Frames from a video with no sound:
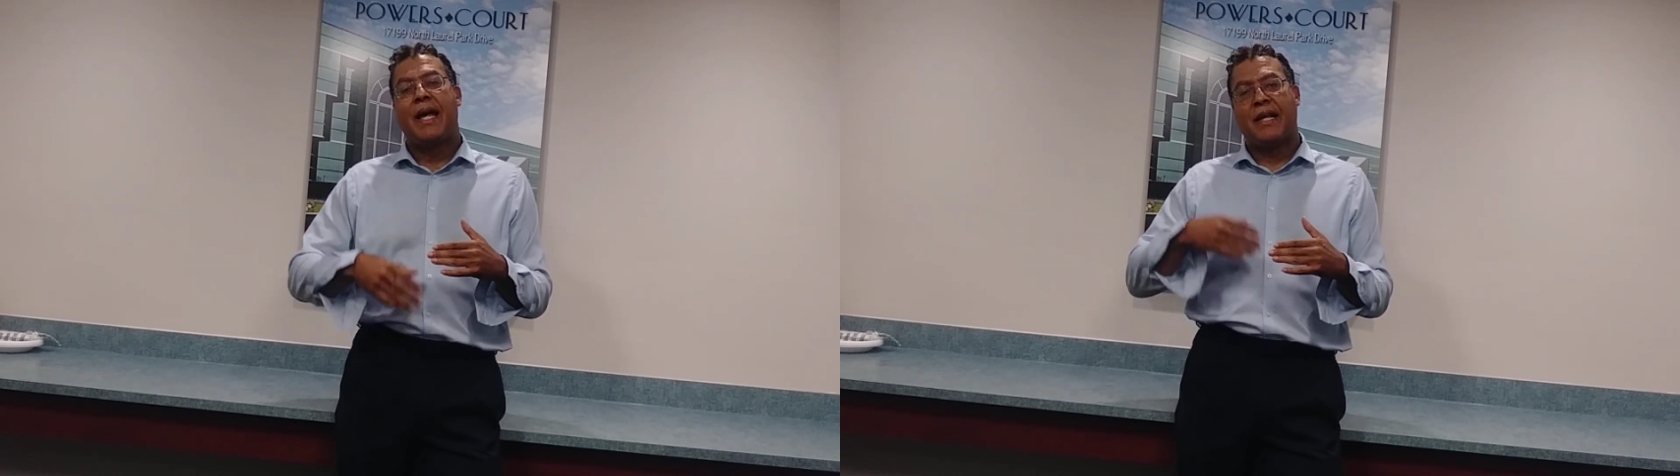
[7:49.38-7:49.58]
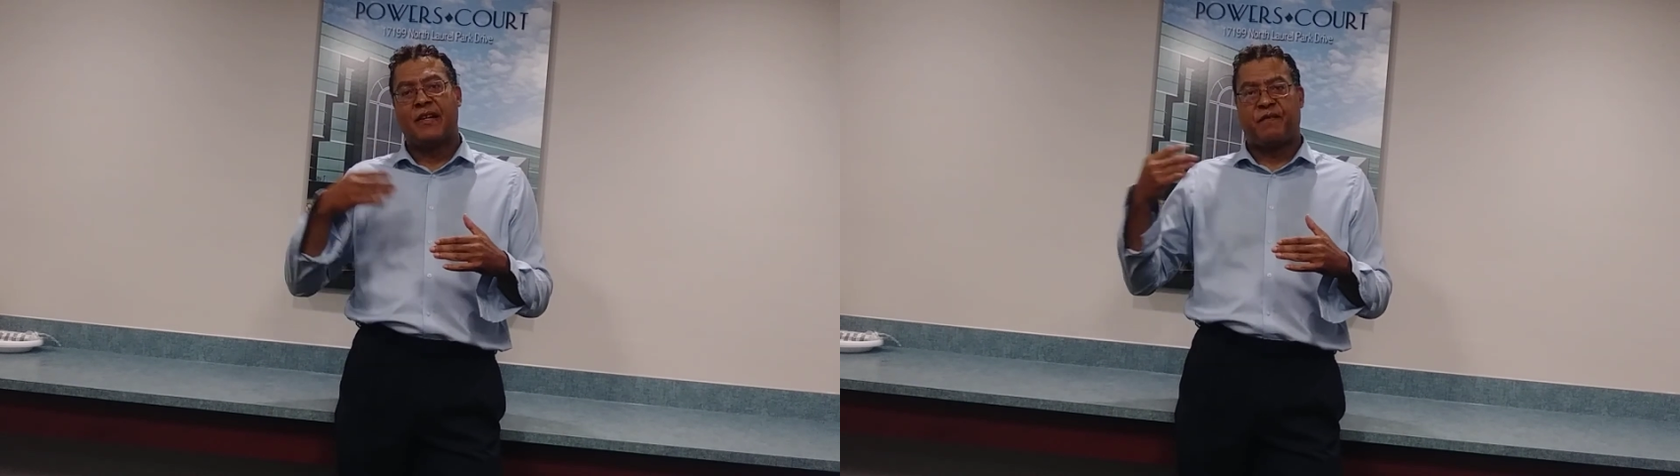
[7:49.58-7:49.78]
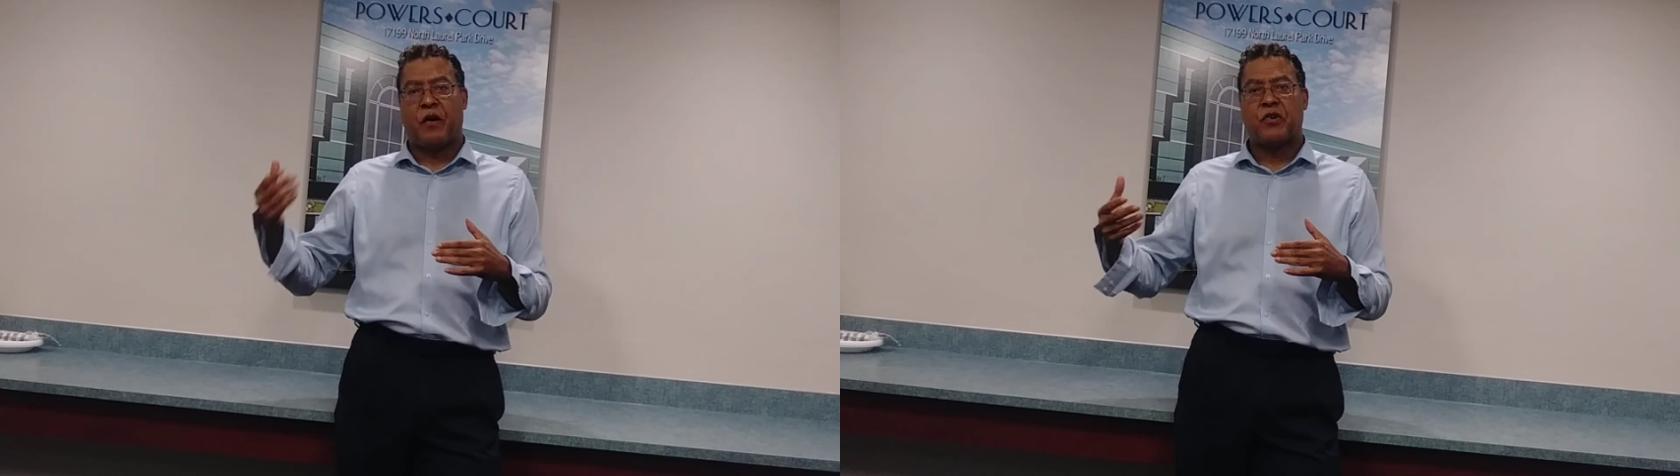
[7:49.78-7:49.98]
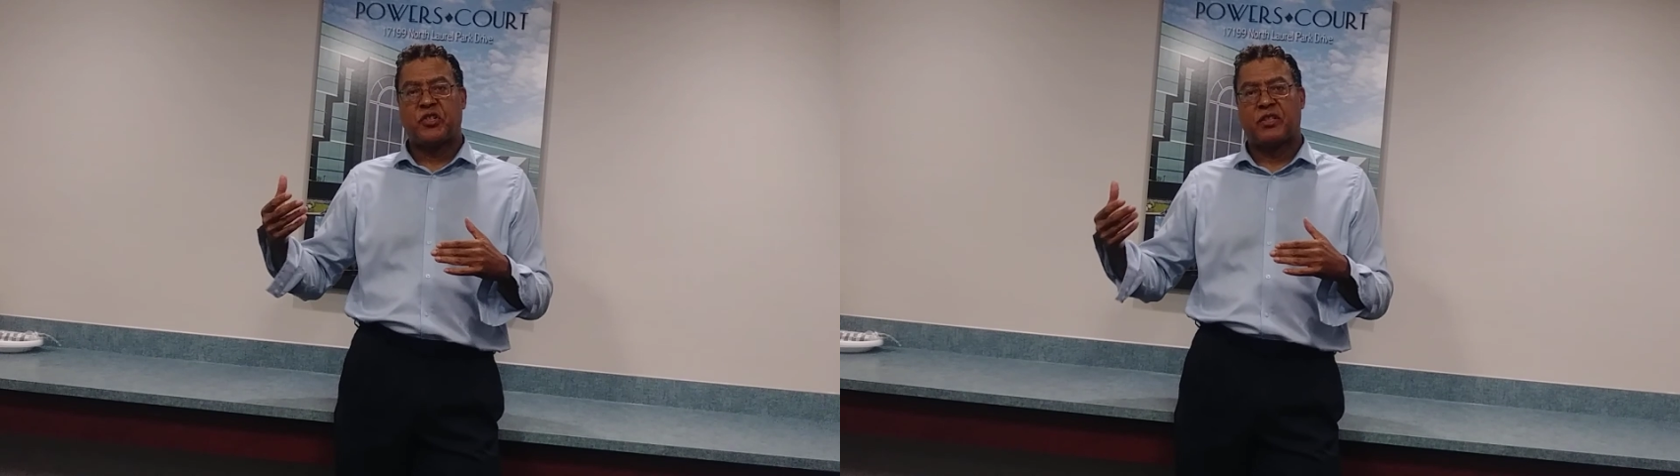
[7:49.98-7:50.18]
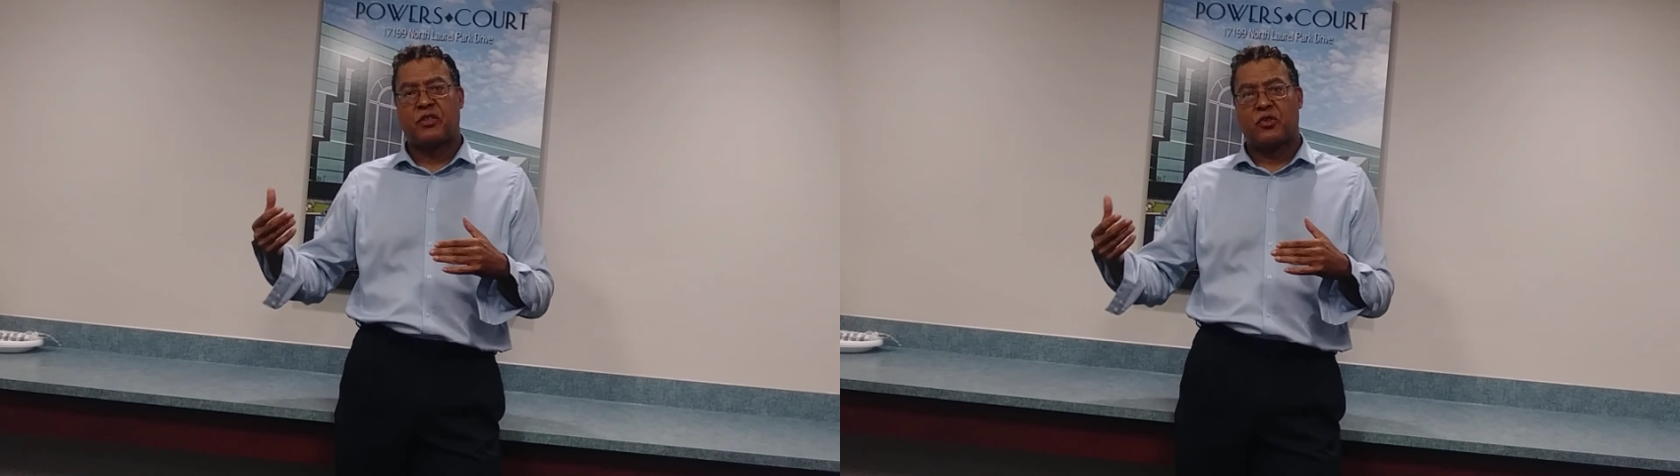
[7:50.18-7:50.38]
in the
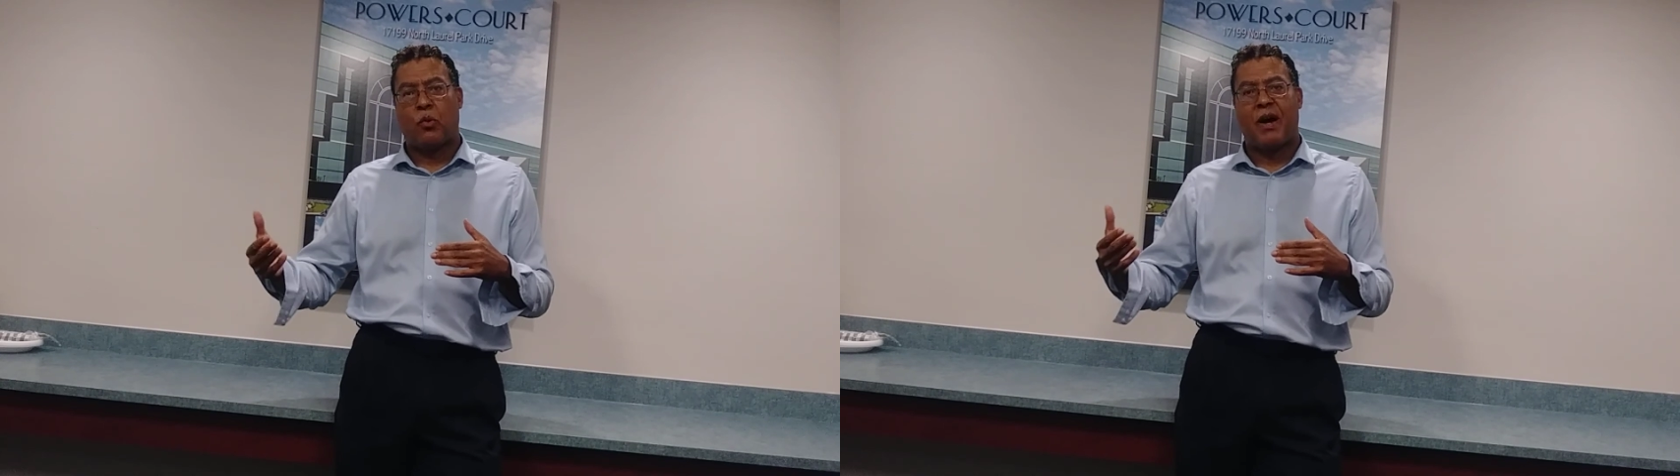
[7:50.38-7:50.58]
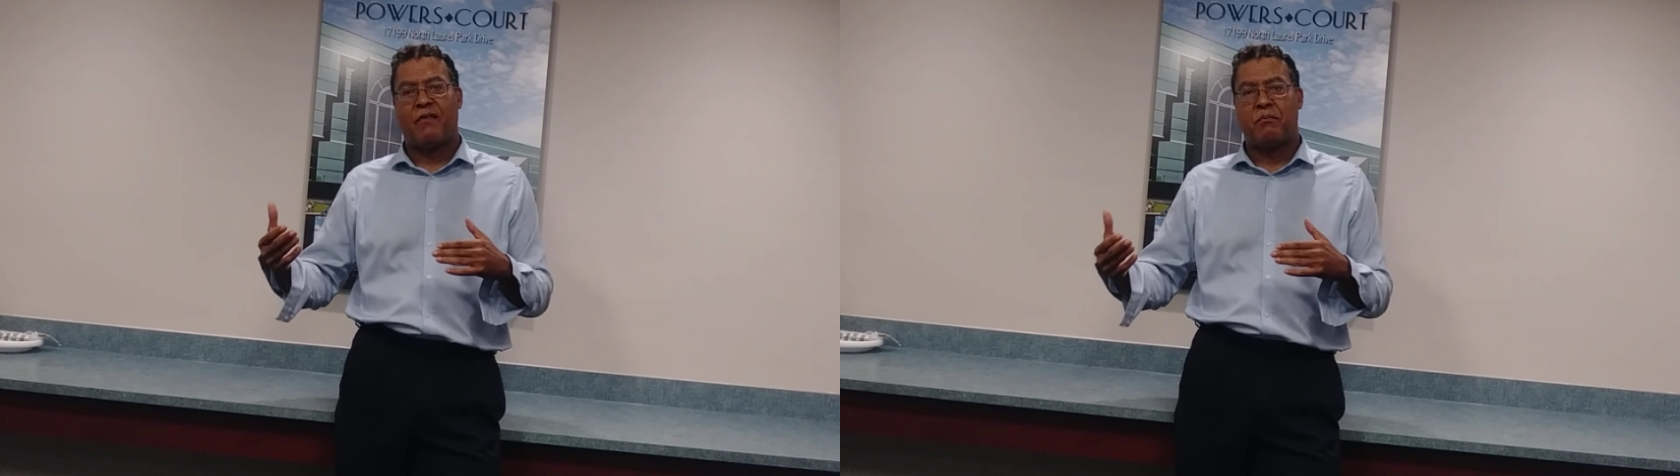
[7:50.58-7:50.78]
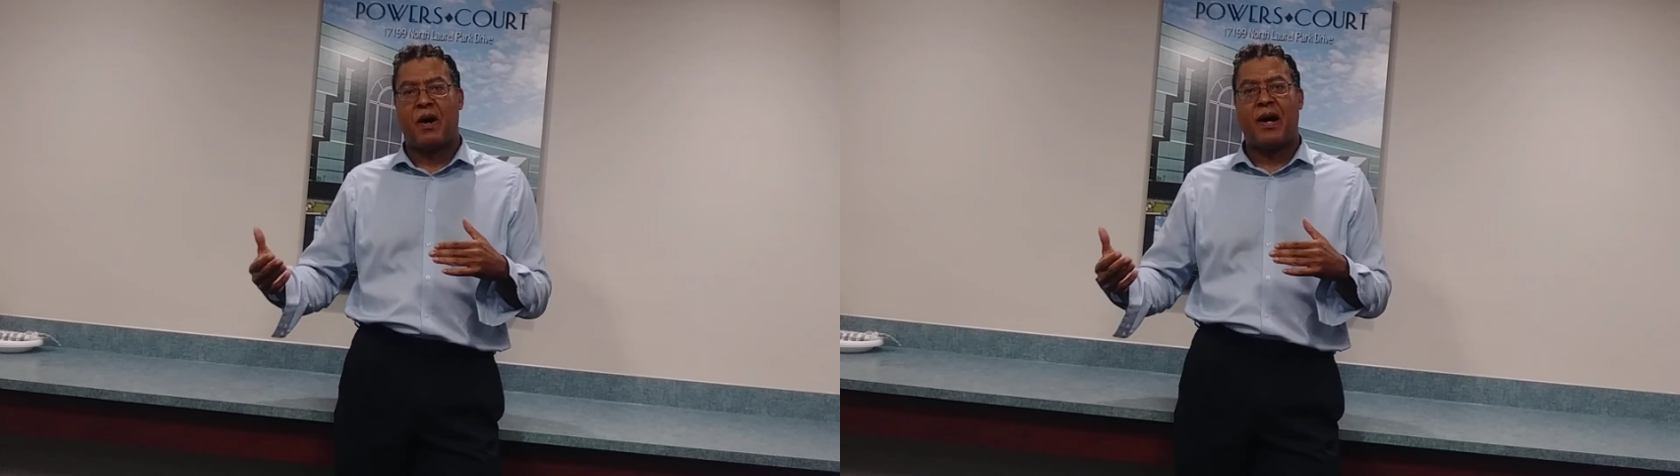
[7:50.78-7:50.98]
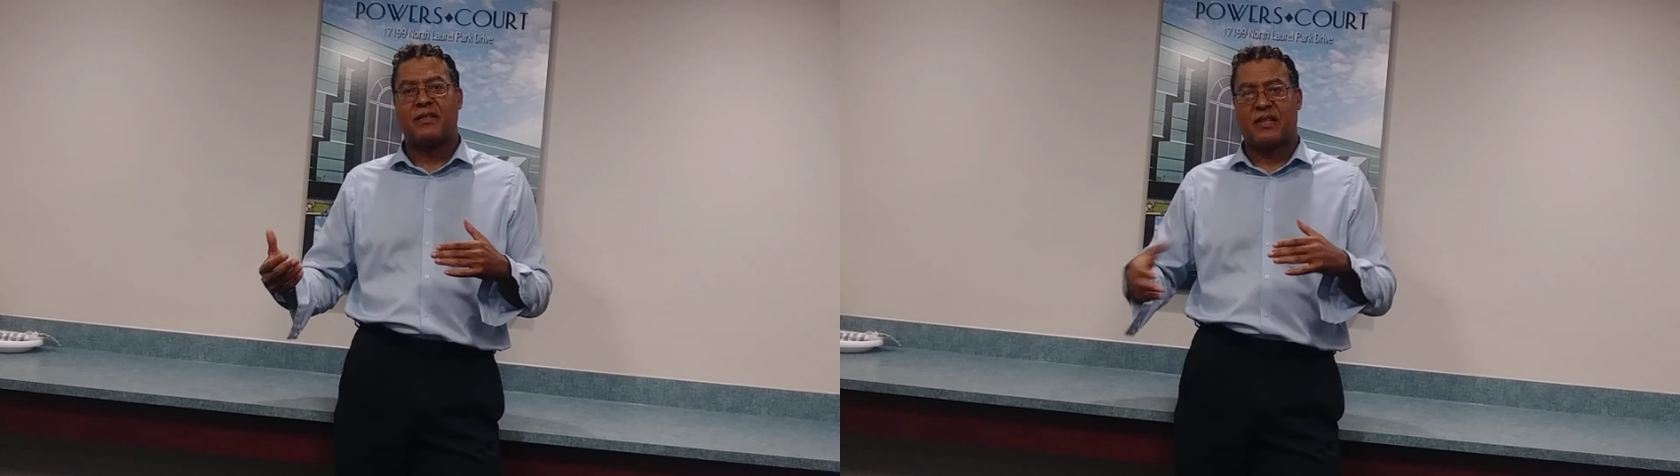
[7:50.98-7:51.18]
first 12 months